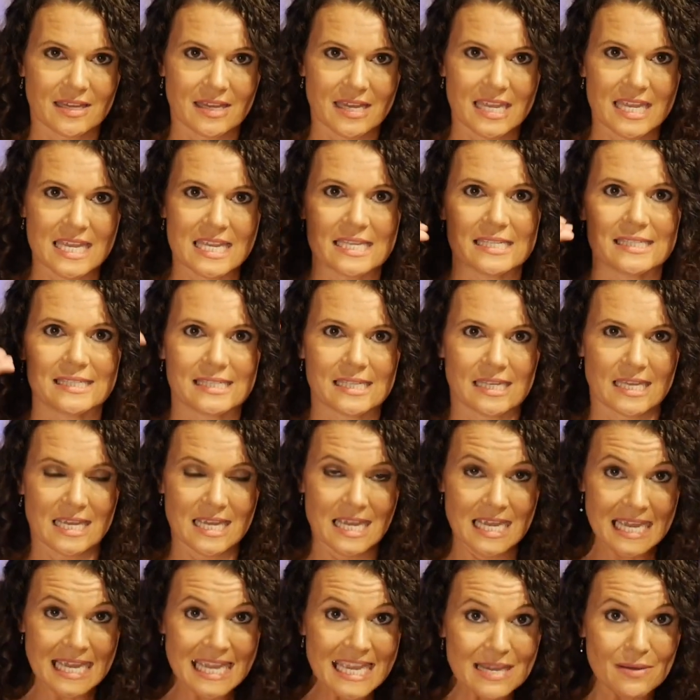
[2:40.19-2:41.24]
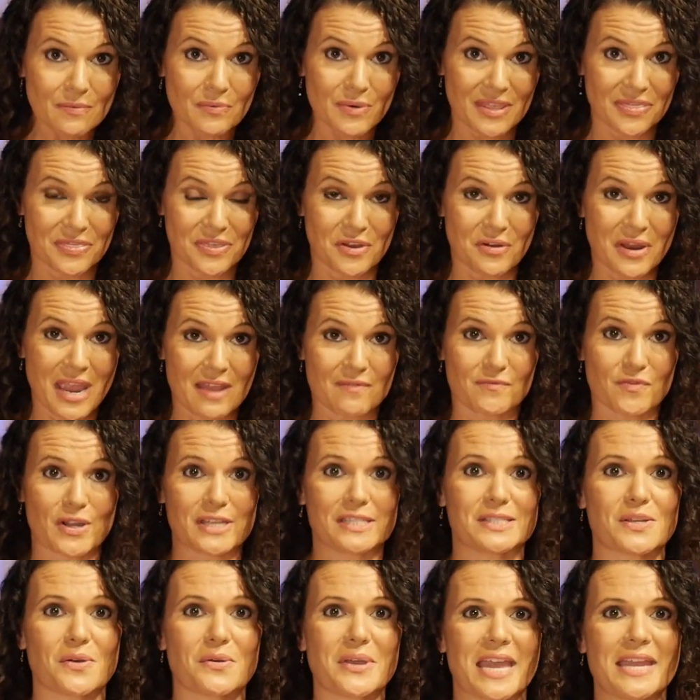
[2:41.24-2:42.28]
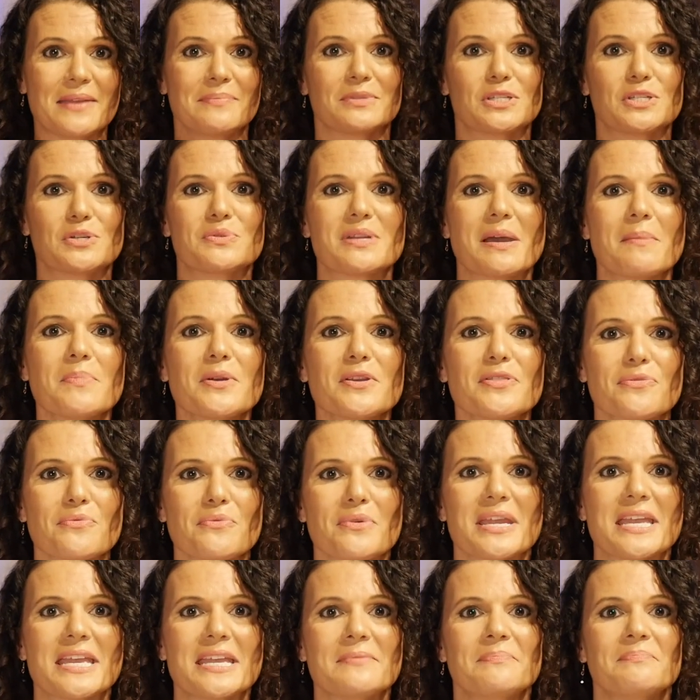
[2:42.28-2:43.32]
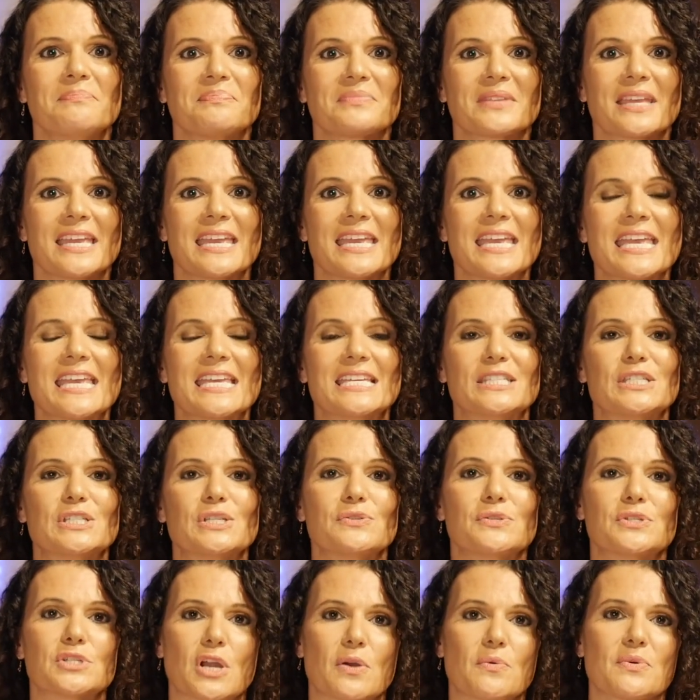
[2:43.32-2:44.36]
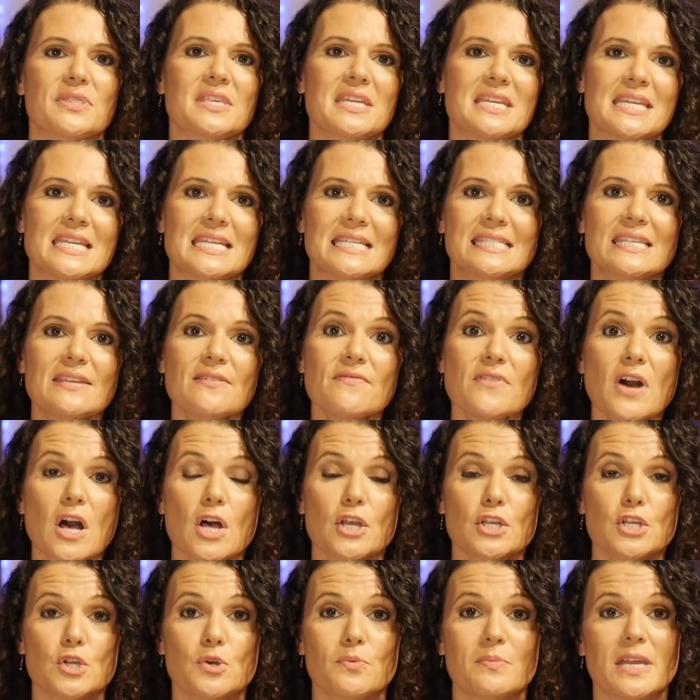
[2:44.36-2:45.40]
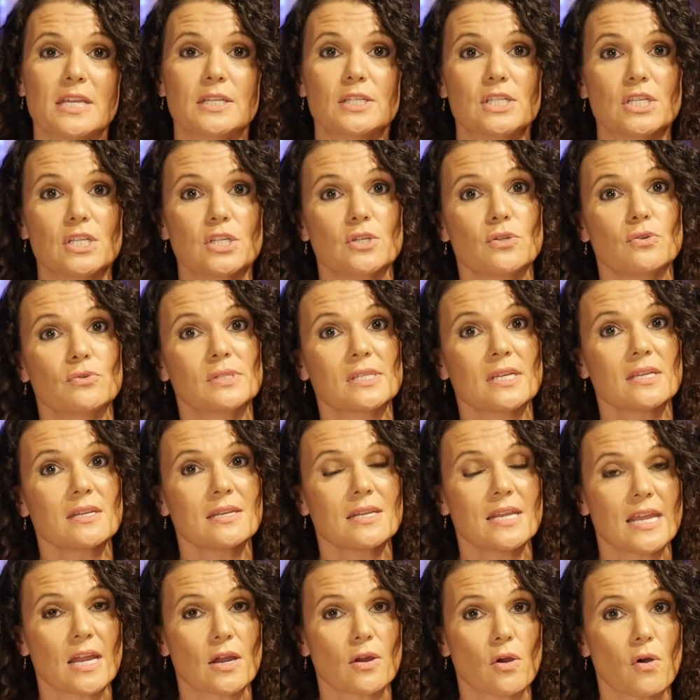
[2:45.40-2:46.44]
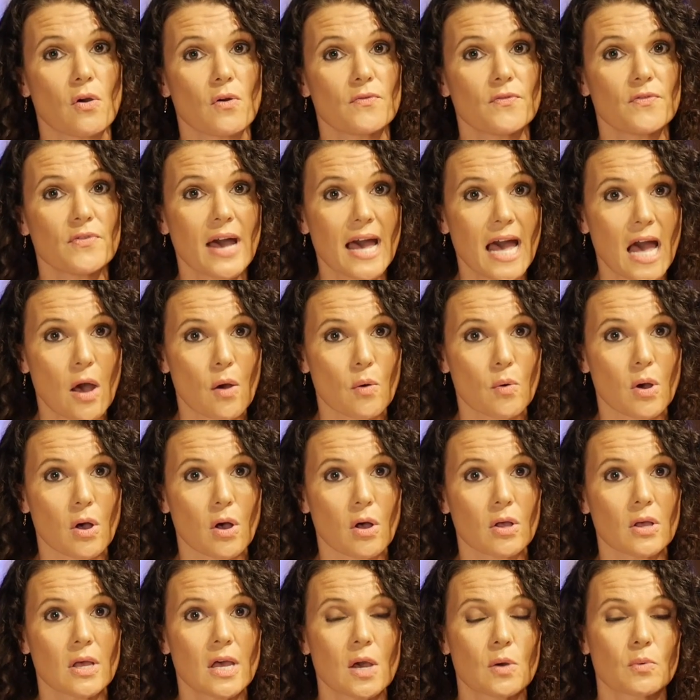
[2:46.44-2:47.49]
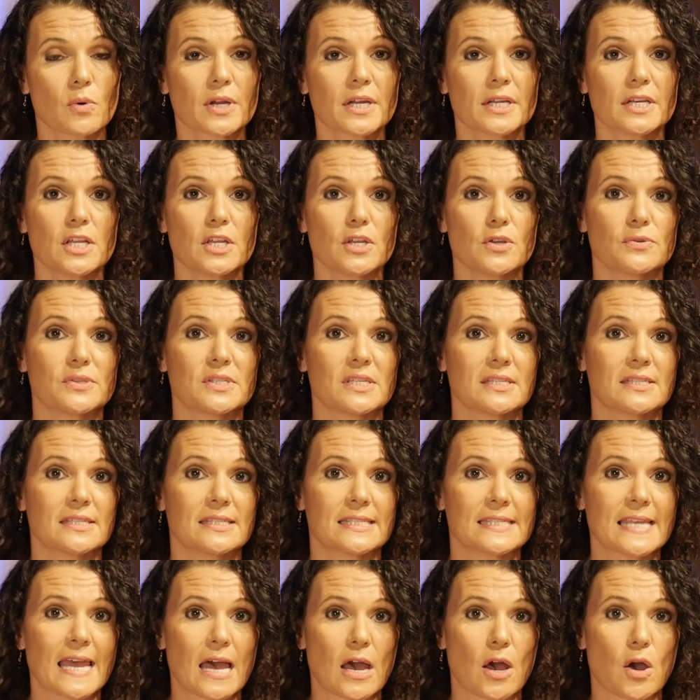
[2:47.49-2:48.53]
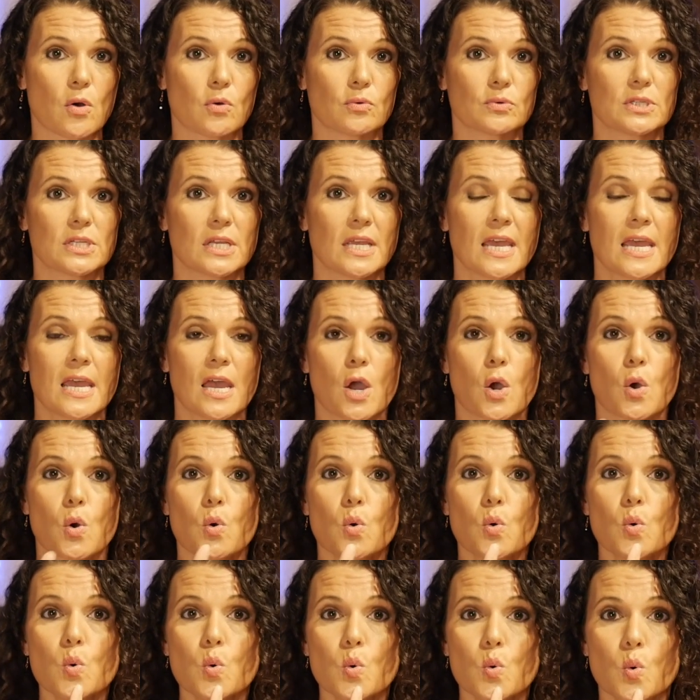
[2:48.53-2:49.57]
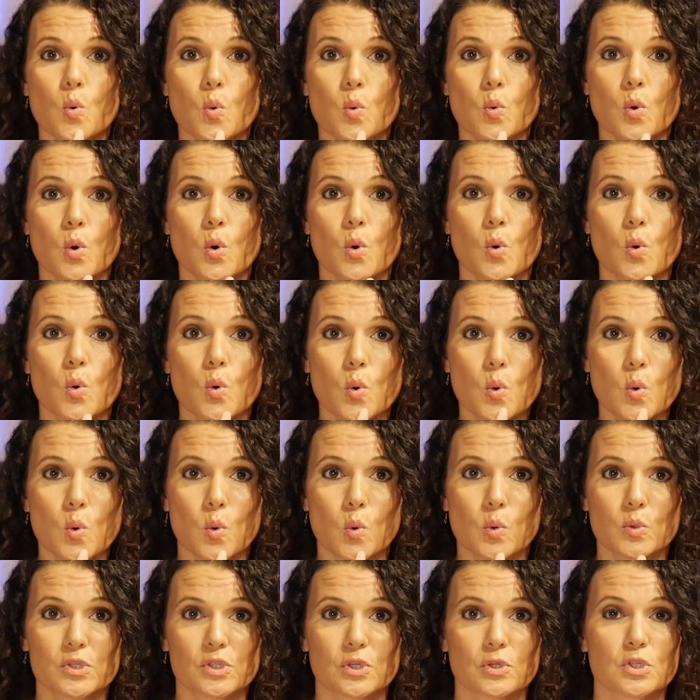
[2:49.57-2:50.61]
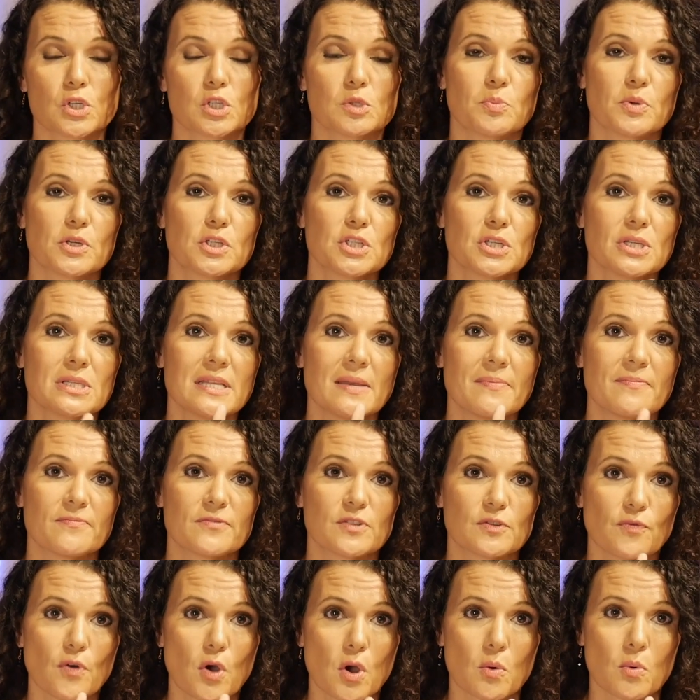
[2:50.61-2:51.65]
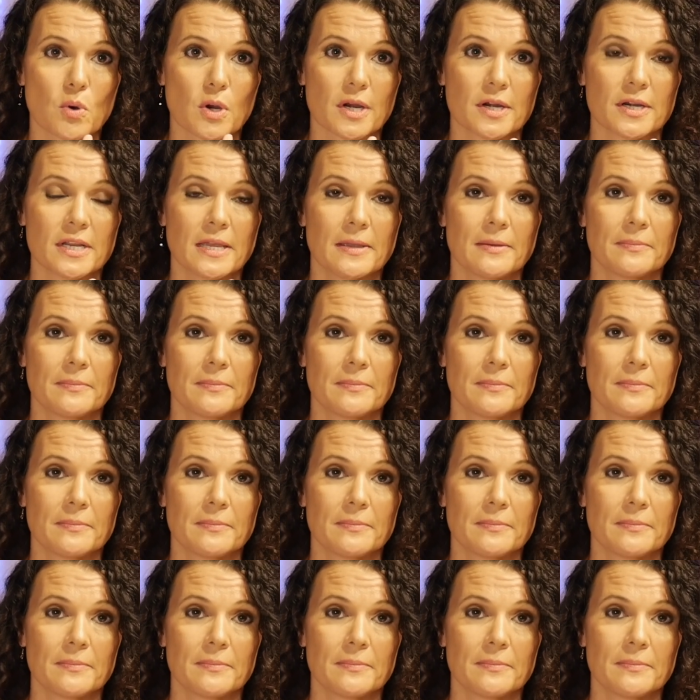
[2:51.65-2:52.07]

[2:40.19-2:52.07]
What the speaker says: ease with your head voice. Okay, do number 3 is to start with an easy volume and to use a narrow vowel. We're going to use a sound, ooh, ooh. So just put your lips forward,